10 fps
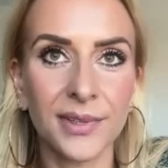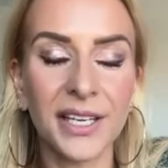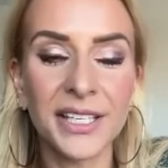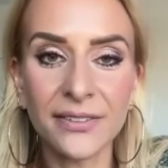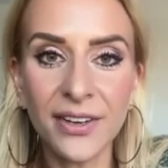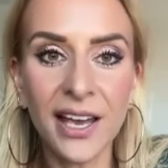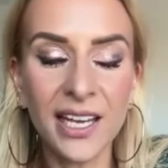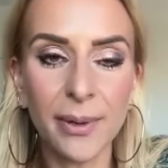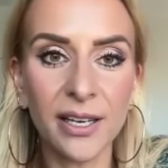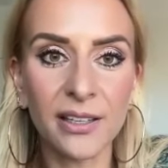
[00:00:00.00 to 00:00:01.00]
Give a heck
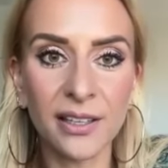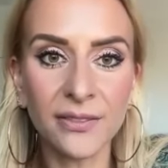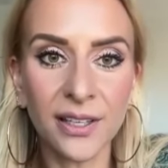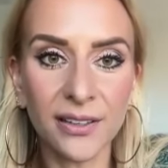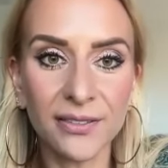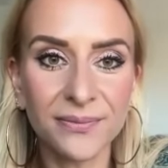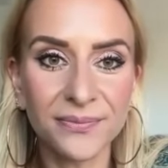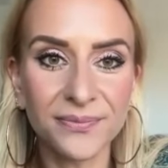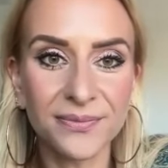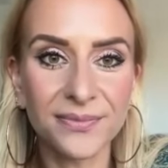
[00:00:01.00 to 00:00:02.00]
about your love life
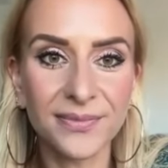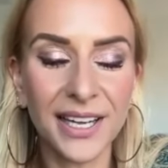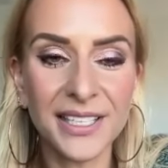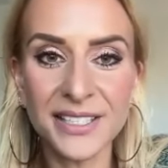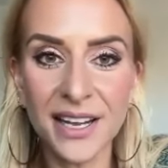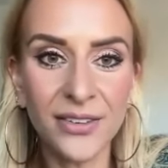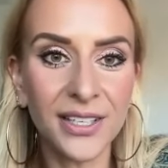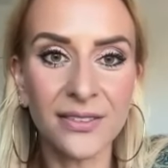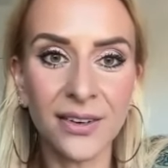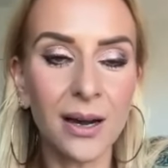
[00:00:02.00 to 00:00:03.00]
and never
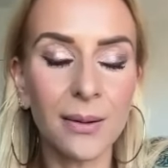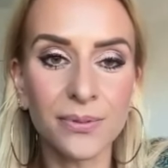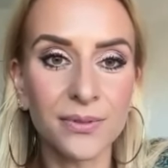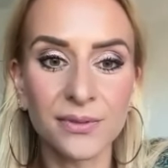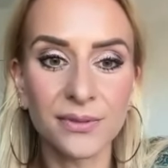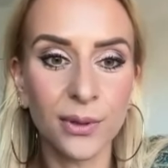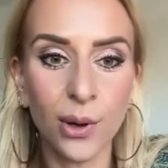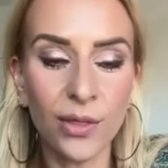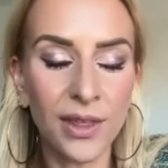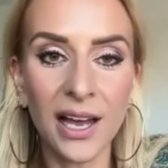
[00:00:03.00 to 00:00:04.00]
give up
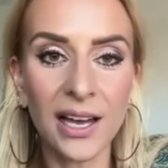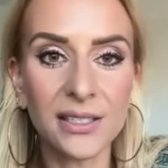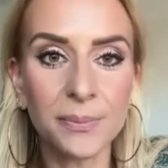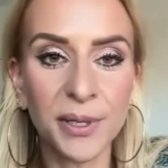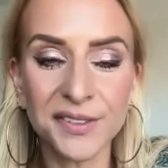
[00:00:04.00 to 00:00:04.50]
on that, because